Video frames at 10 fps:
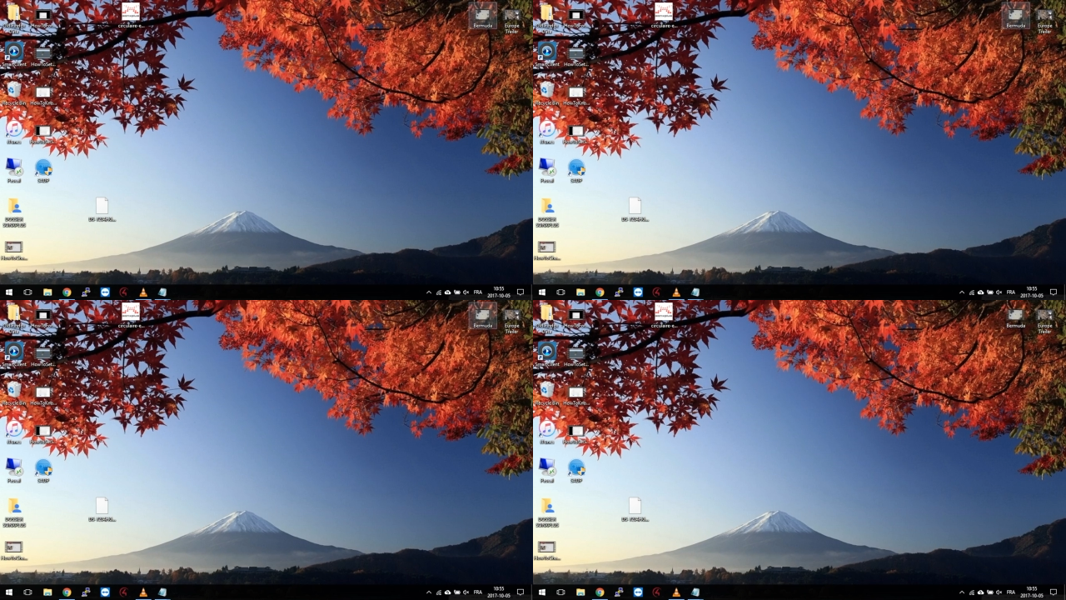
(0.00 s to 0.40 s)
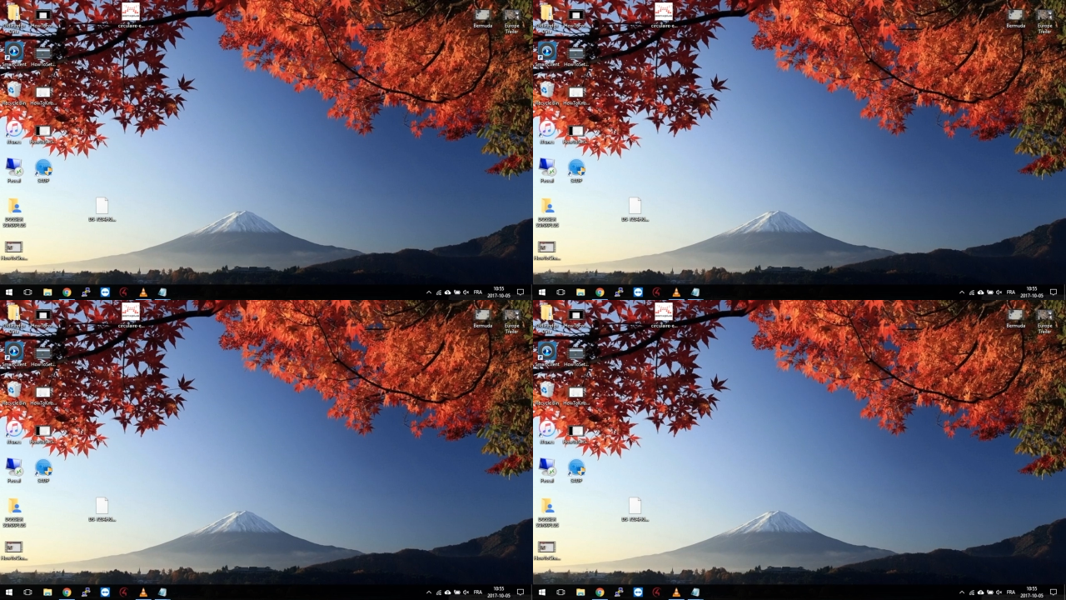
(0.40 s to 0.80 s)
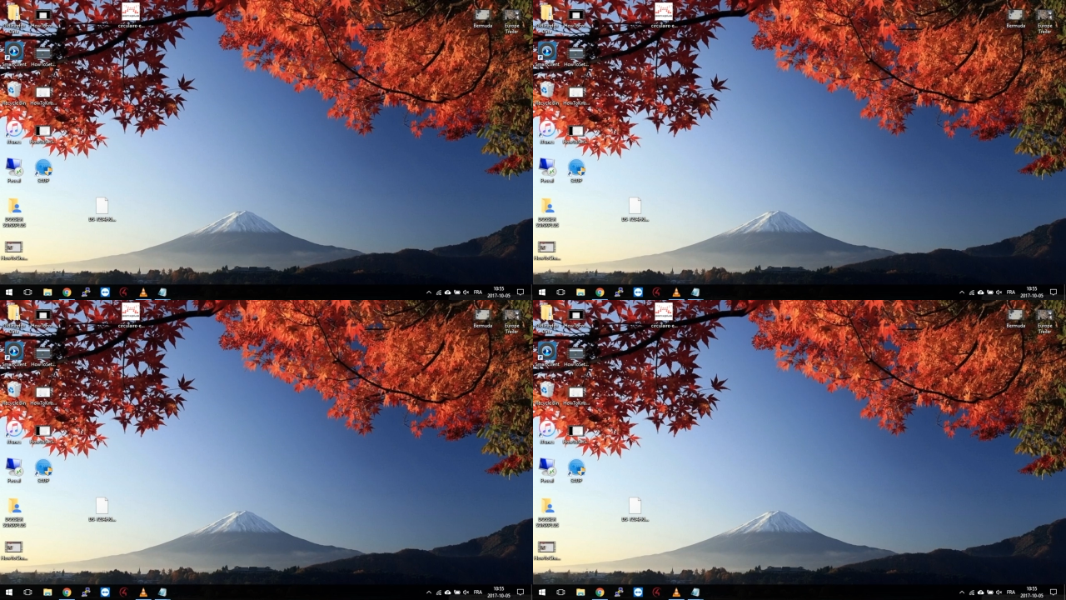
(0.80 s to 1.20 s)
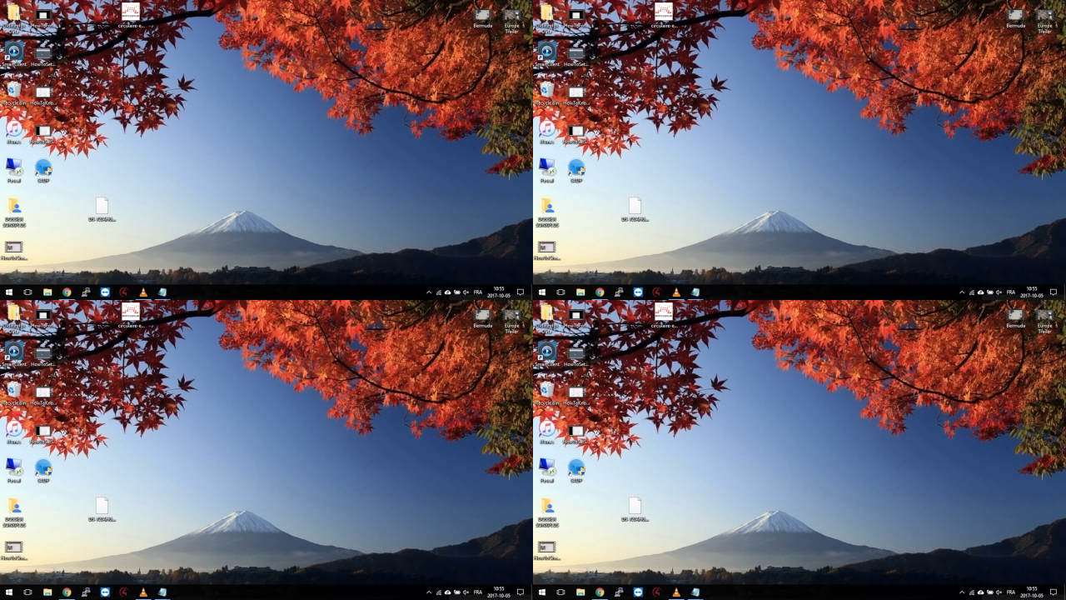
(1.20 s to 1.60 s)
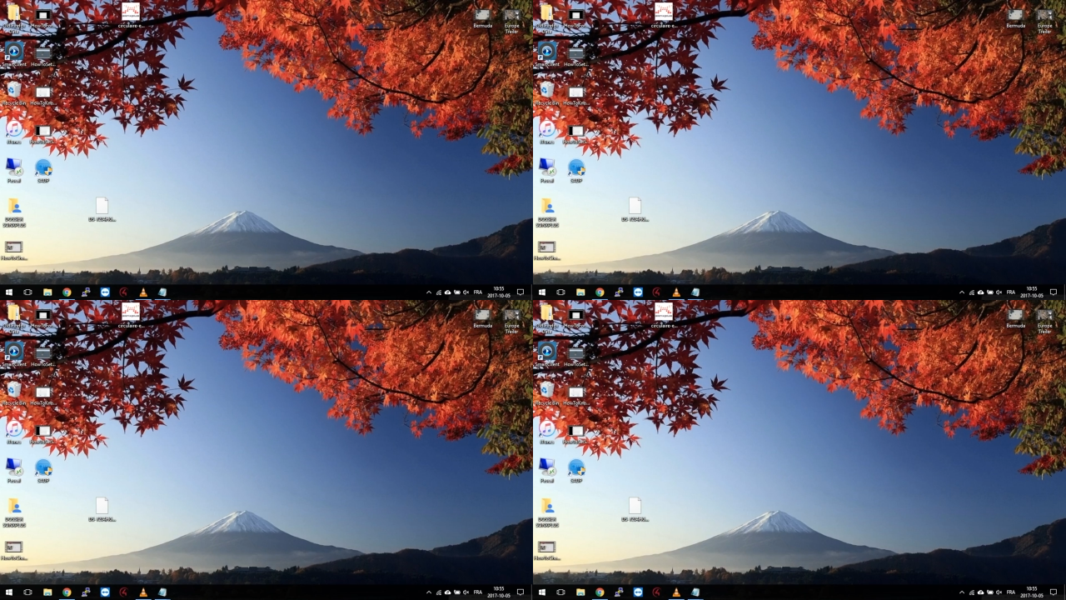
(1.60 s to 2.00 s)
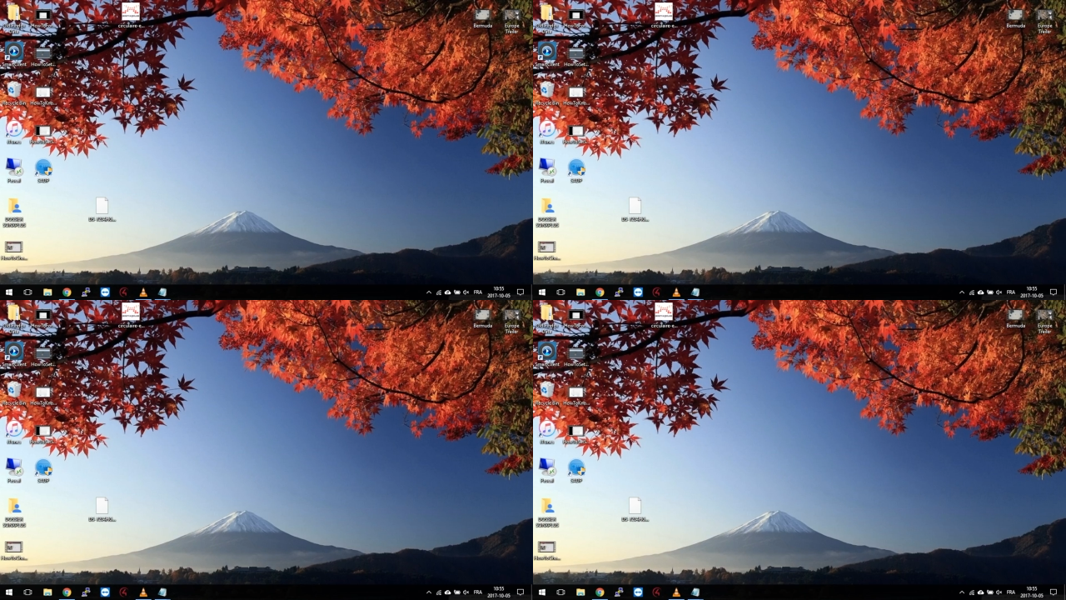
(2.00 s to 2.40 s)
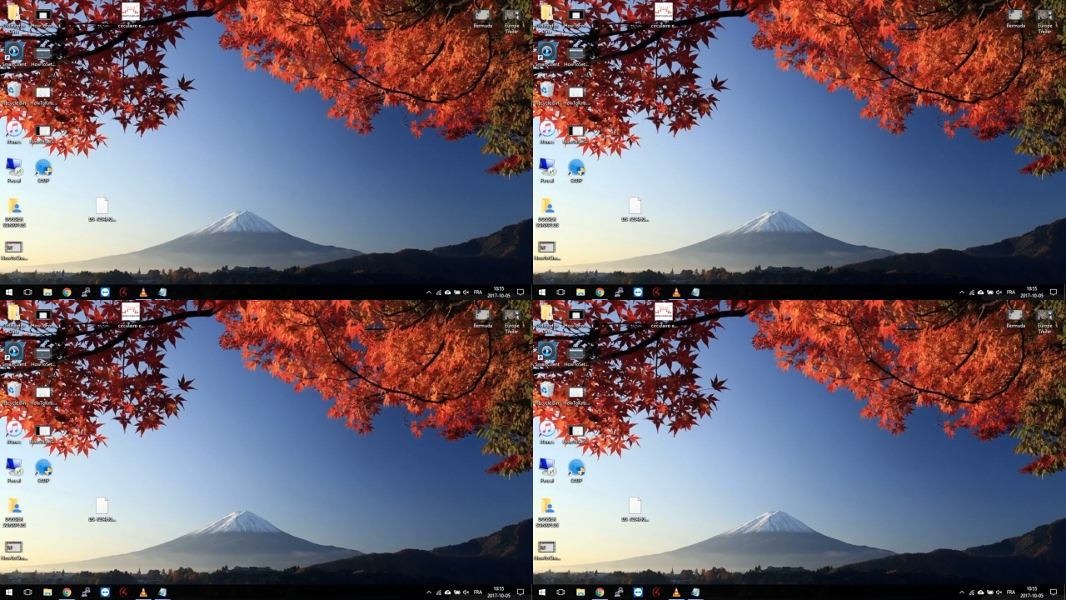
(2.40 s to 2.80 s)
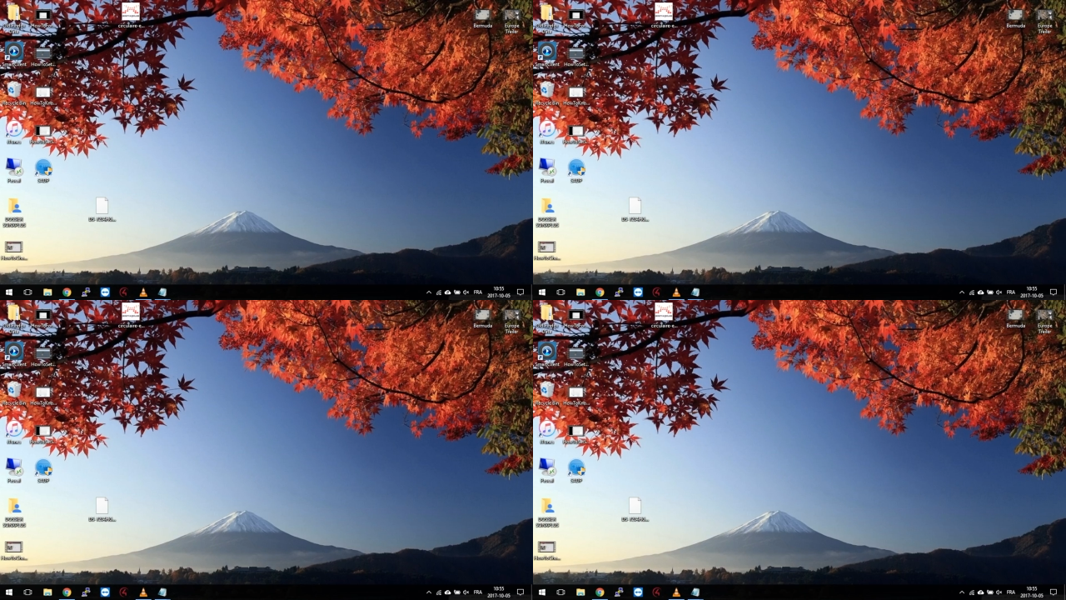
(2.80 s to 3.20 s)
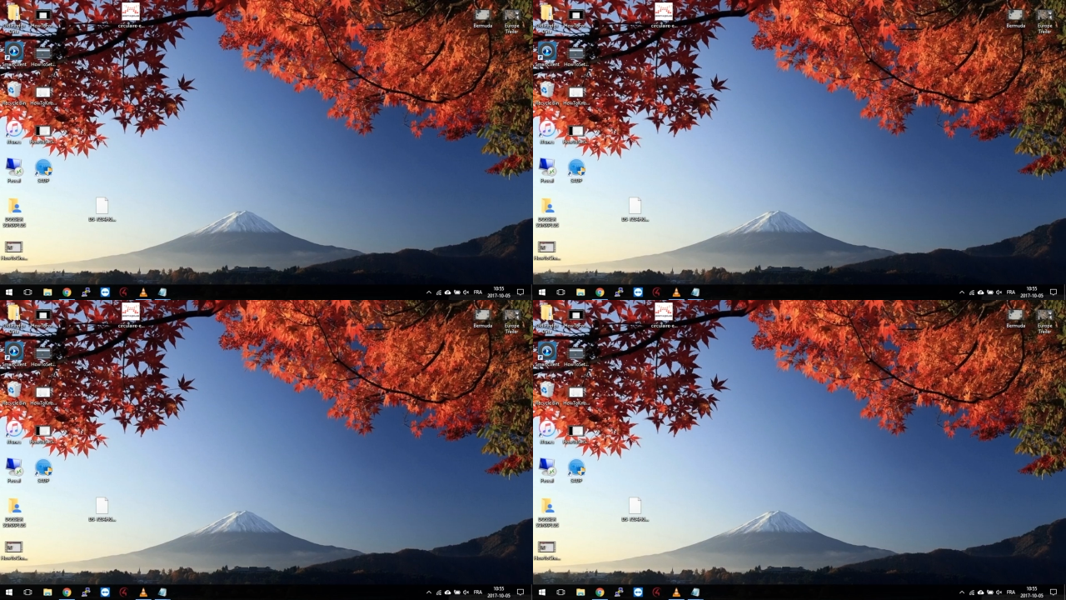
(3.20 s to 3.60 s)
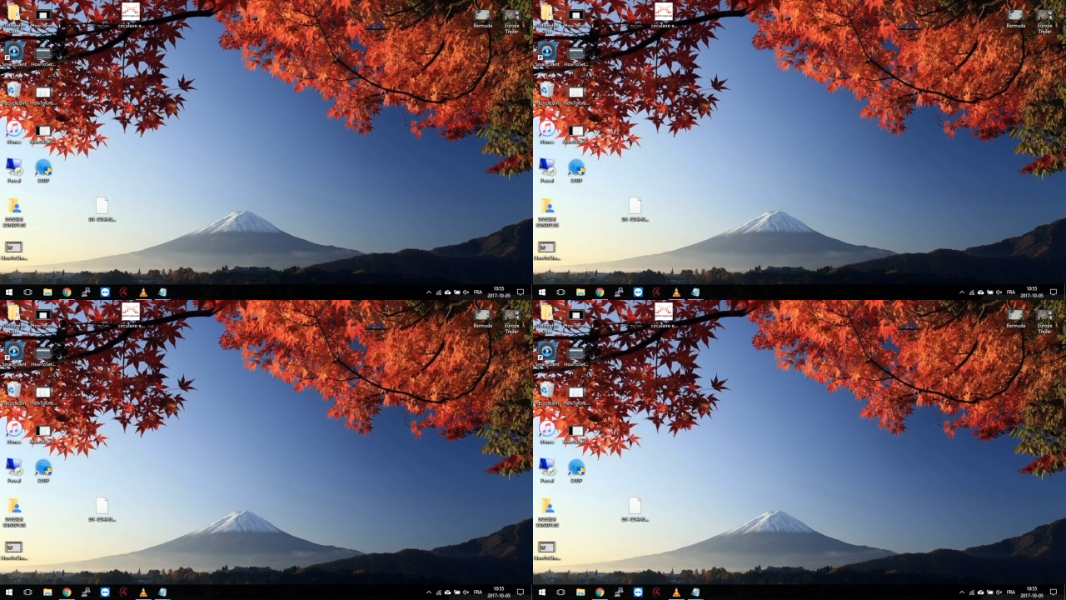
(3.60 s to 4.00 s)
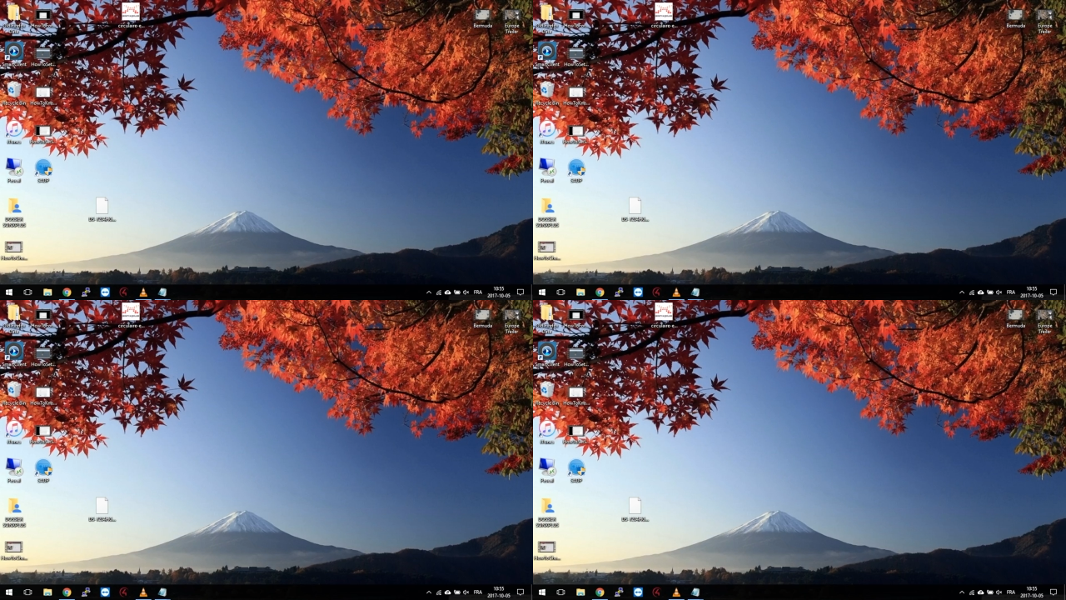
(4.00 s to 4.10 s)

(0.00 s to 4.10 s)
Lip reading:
(no speaker visible)